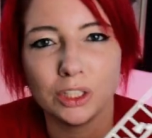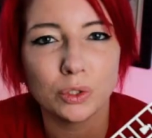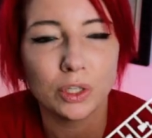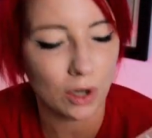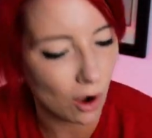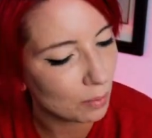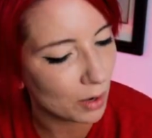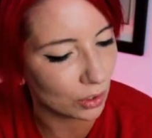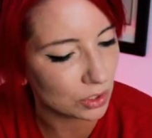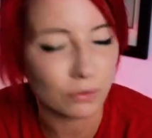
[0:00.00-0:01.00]
You could
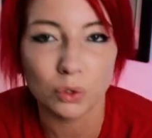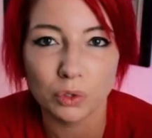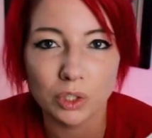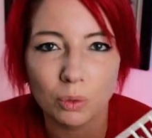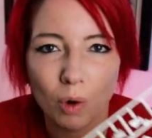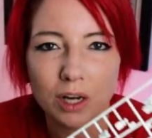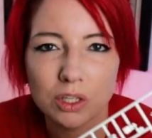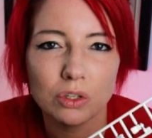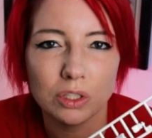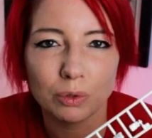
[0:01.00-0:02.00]
almost, if you really wanted
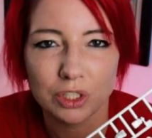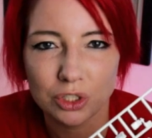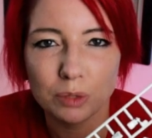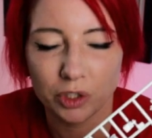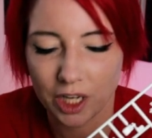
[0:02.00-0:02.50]
to and you were super